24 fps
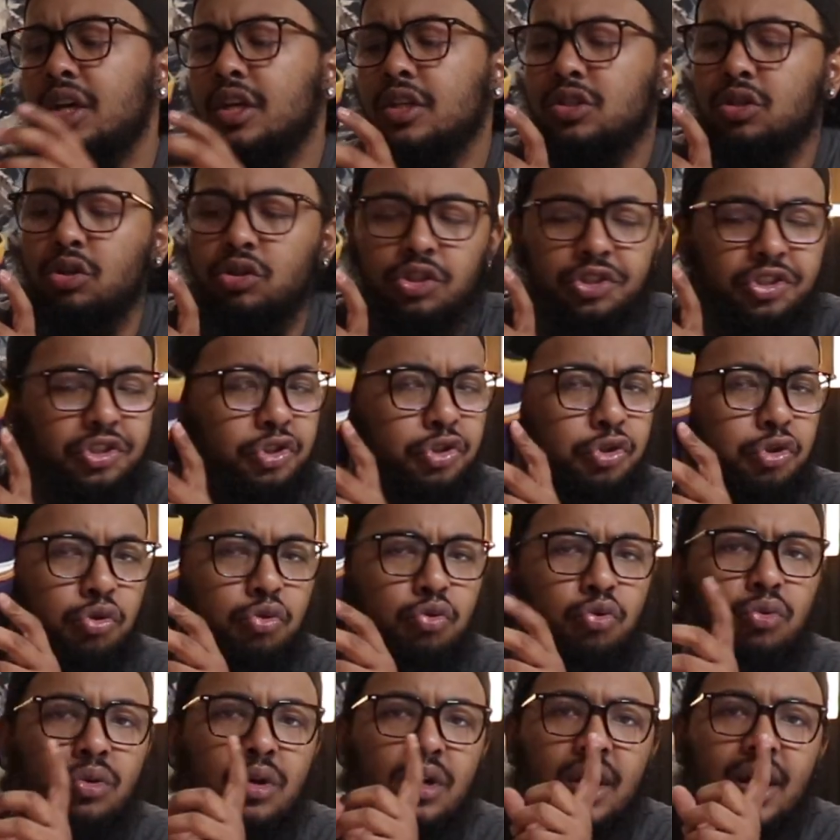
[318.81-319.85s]
So it's
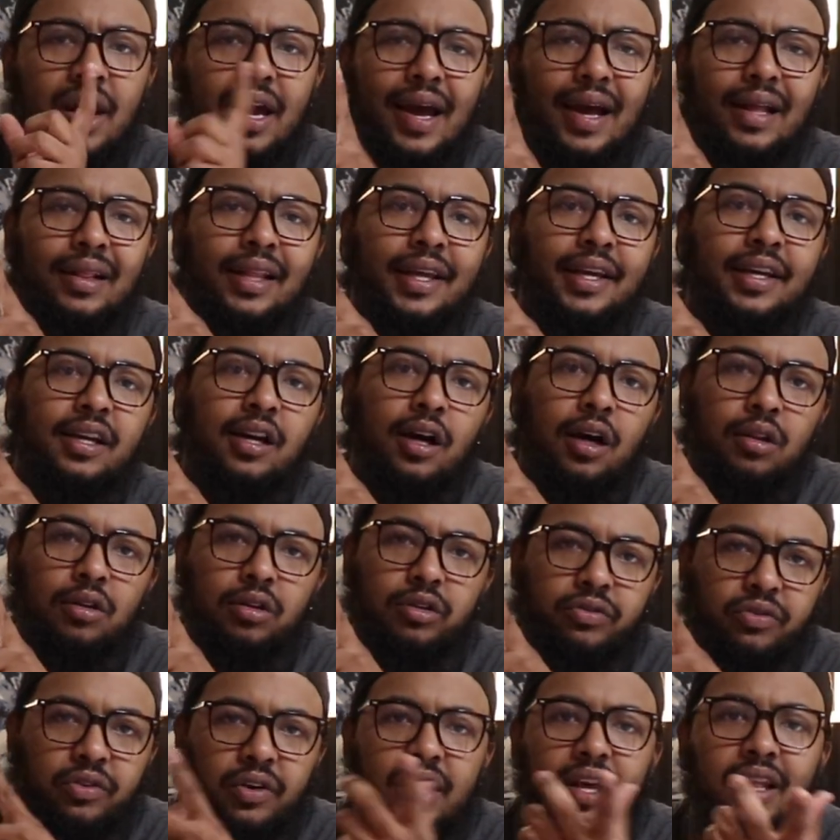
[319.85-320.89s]
true LA
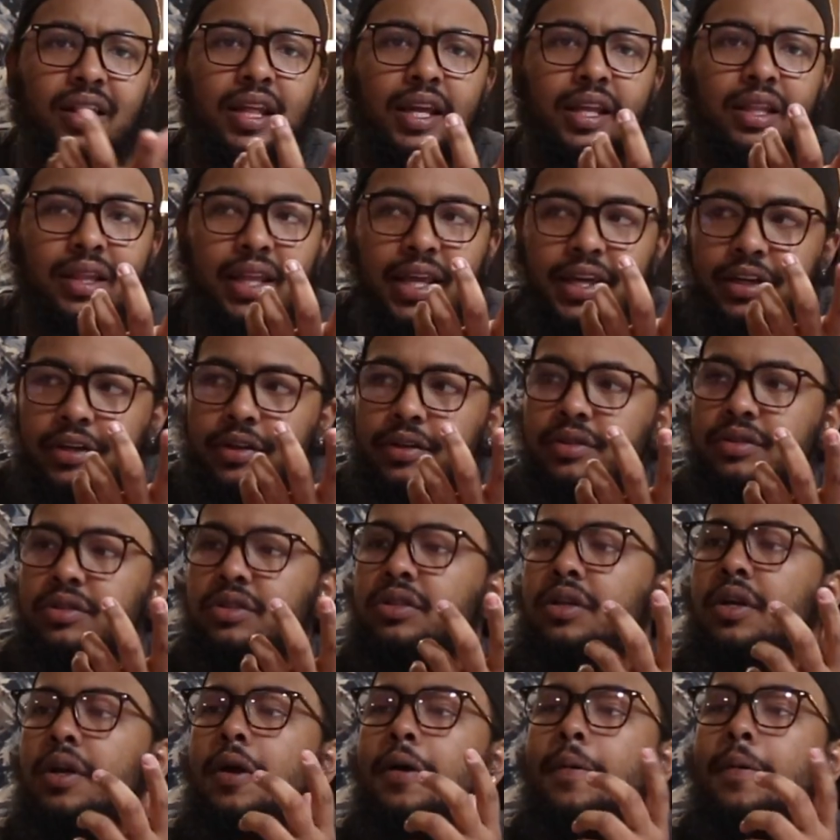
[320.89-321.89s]
colors for LA Lakers.